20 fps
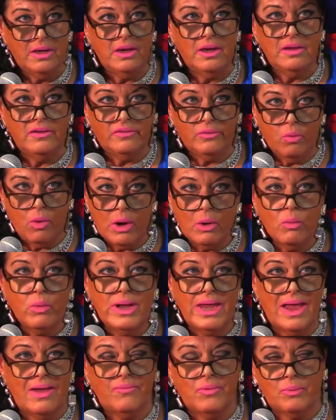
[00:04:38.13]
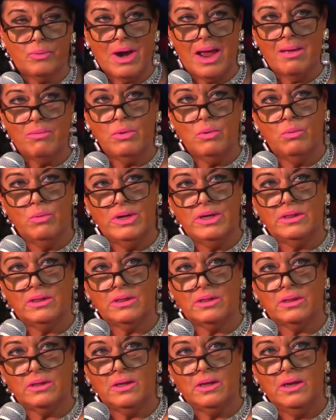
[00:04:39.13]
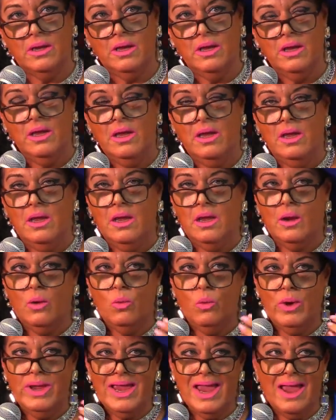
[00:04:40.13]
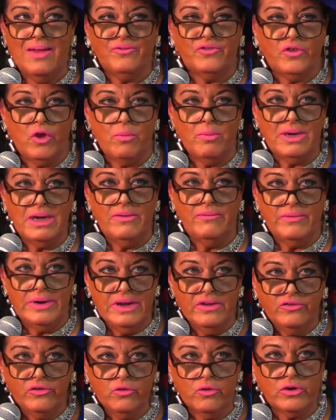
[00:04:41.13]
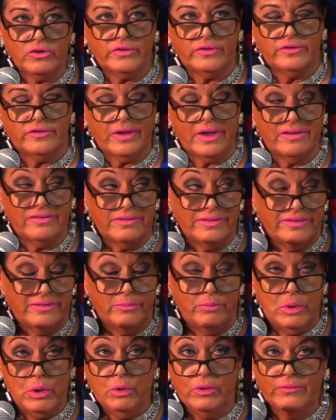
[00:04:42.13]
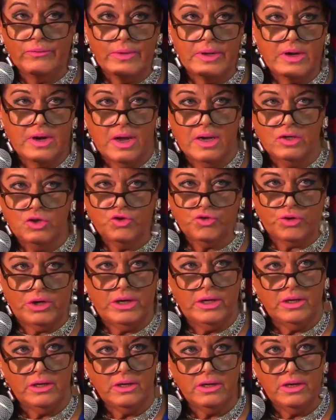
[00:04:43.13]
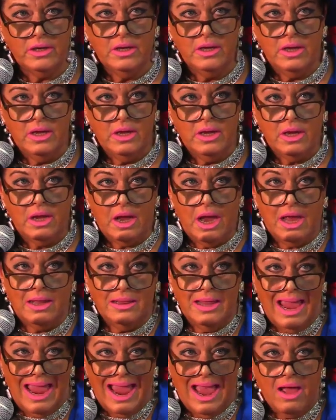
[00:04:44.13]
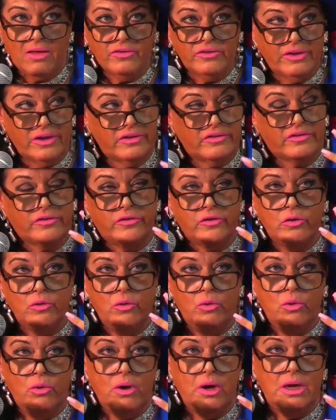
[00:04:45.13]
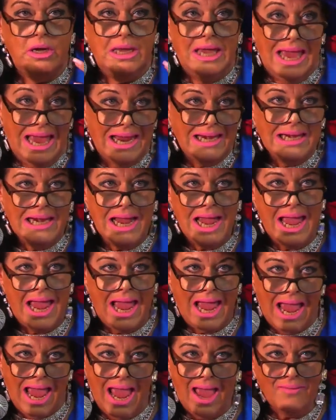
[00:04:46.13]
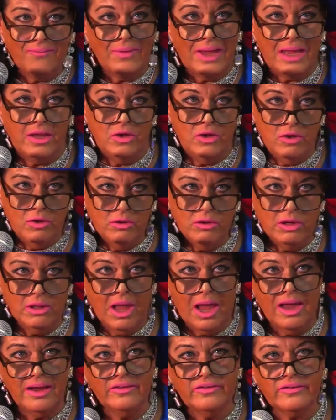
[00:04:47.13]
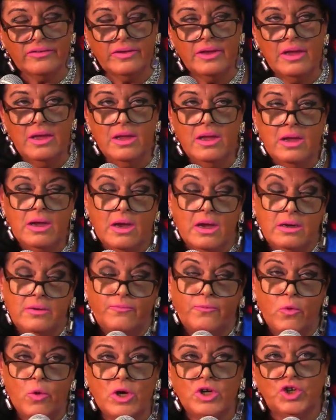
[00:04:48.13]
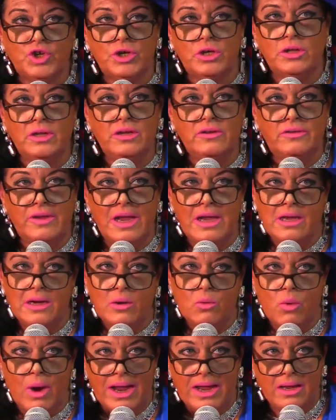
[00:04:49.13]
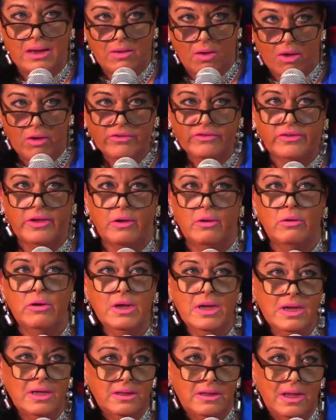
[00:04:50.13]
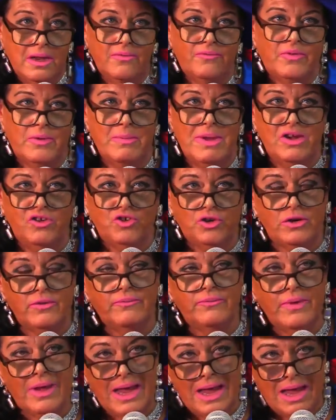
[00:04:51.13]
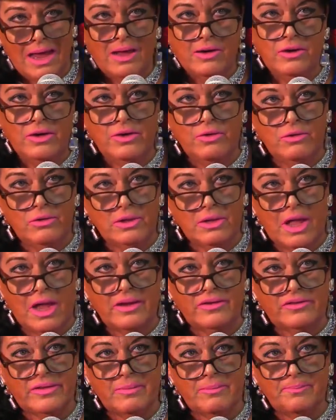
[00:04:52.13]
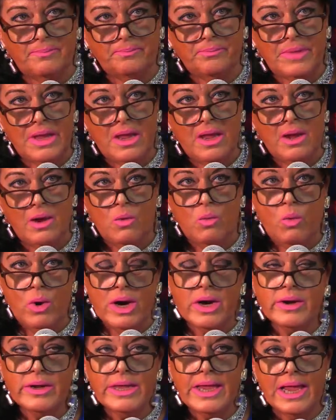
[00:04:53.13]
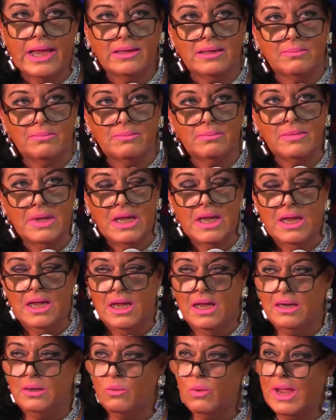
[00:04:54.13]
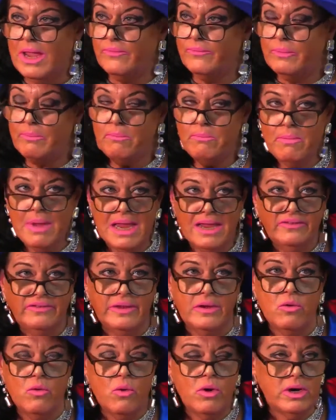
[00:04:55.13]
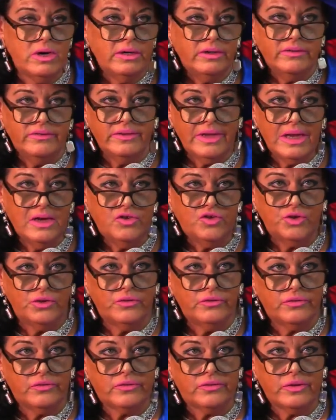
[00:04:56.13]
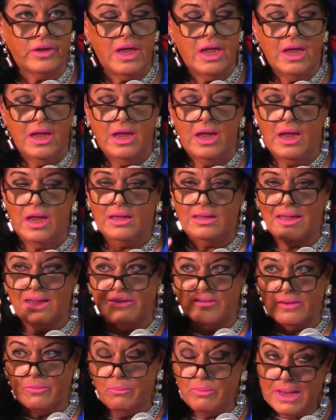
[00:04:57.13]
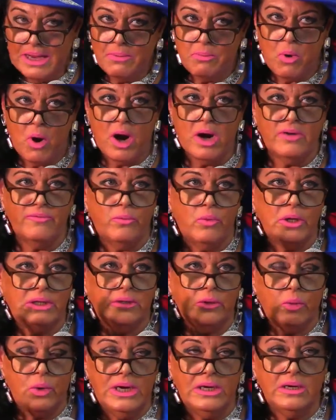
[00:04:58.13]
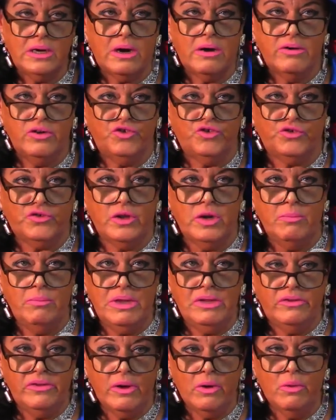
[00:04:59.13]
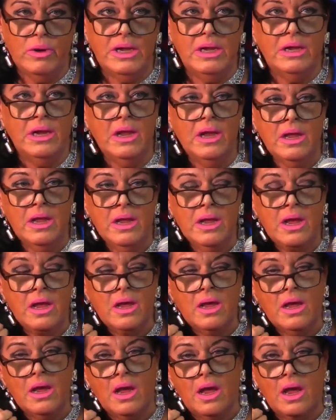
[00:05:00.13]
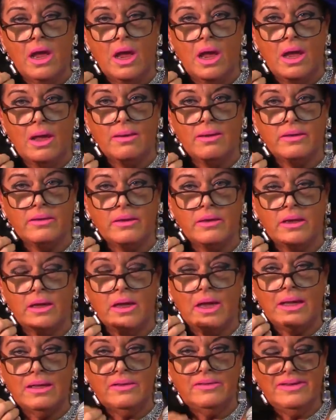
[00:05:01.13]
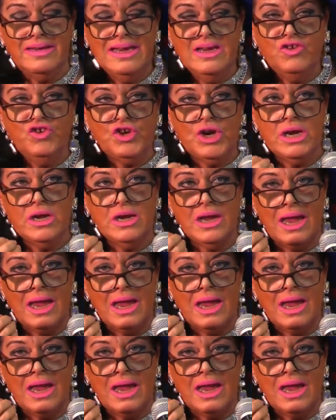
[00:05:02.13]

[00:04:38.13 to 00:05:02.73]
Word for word: yeah. is what we have a problem with. Yeah. We have so many resources as this beautiful country allows us to get, have, and utilize. Unfortunately, taking away also the information of how to utilize them, yeah. where to get them. And we have amazing organizations. And that's a big part of what Queen Courage is going to be doing uh, teaching